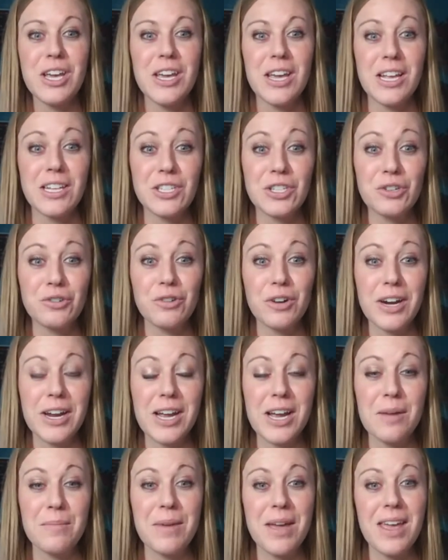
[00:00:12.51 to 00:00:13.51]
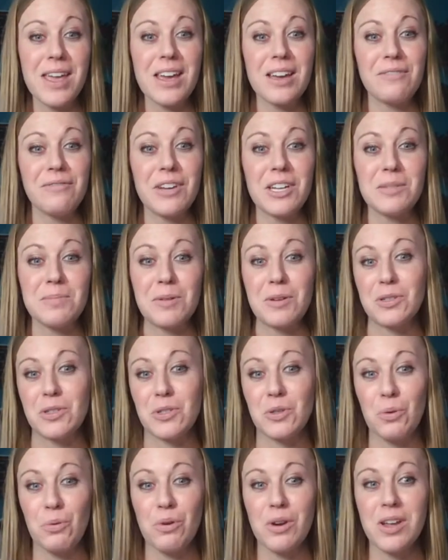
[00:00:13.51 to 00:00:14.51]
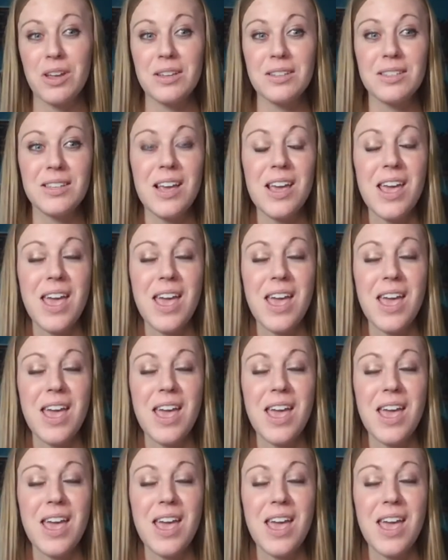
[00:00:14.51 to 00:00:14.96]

Instagram and Facebook stories.